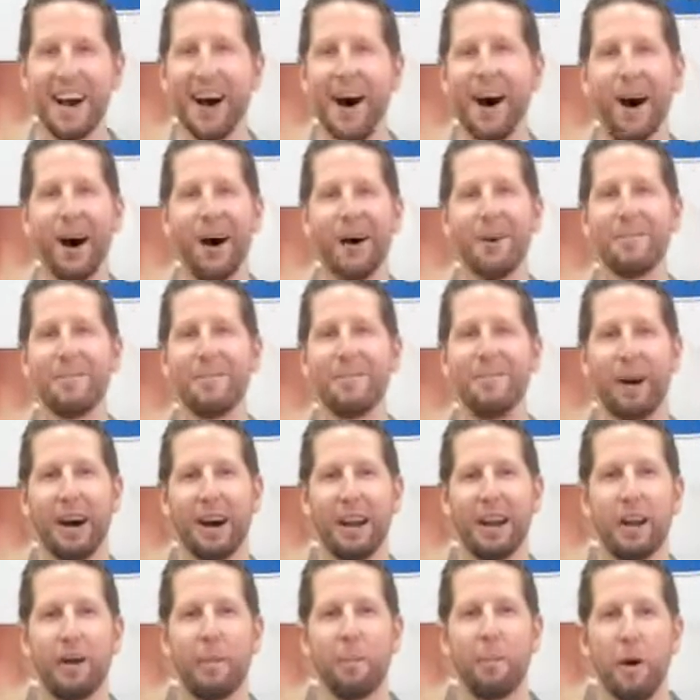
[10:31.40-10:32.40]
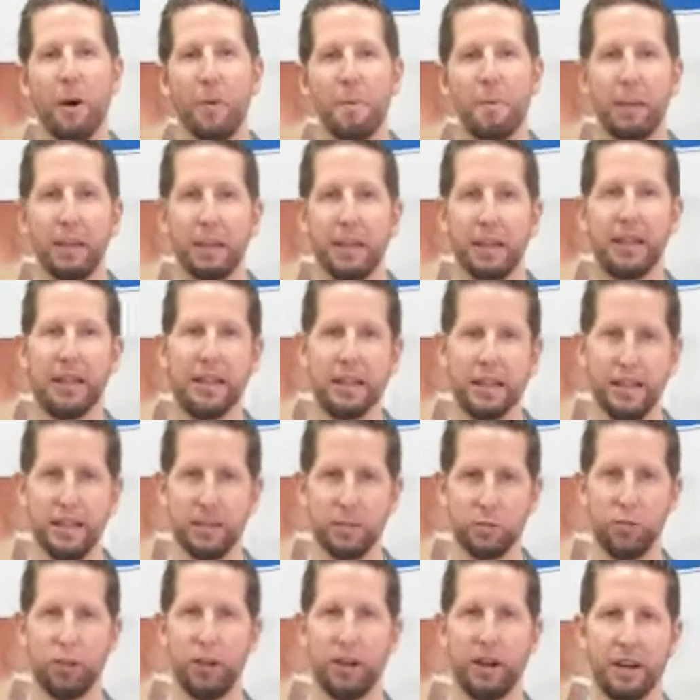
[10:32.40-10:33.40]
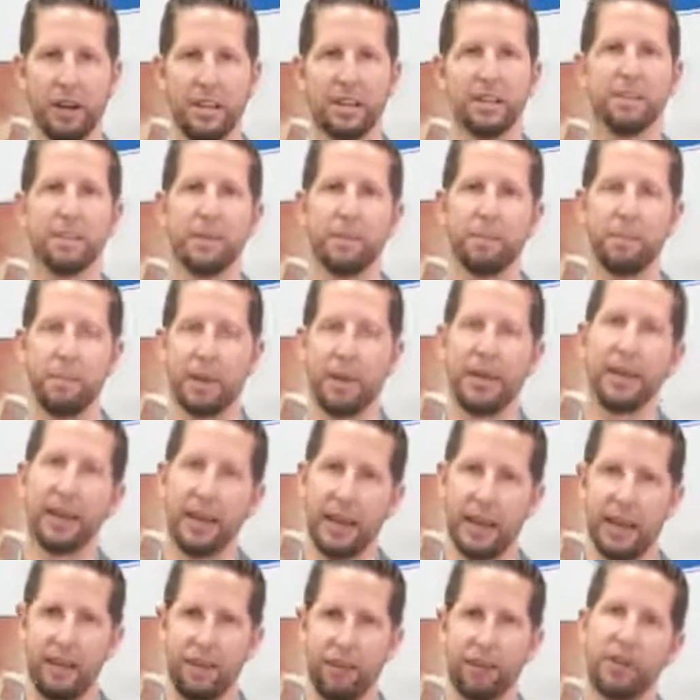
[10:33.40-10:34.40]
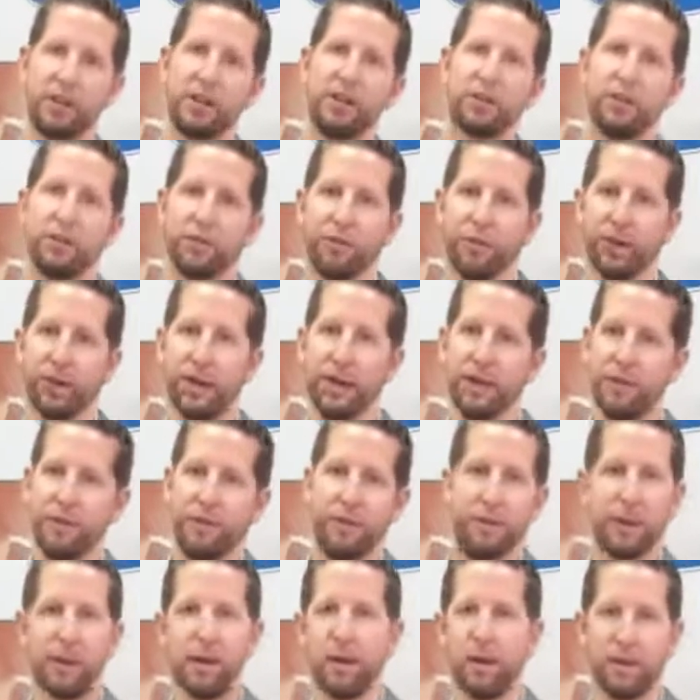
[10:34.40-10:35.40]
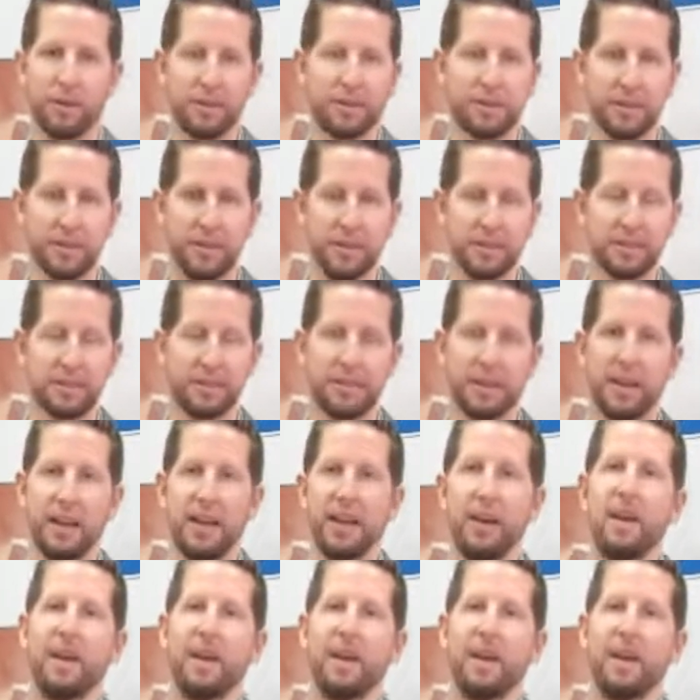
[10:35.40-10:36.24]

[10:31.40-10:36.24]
Uh, but mobility is what is the big key feature for infant car seats.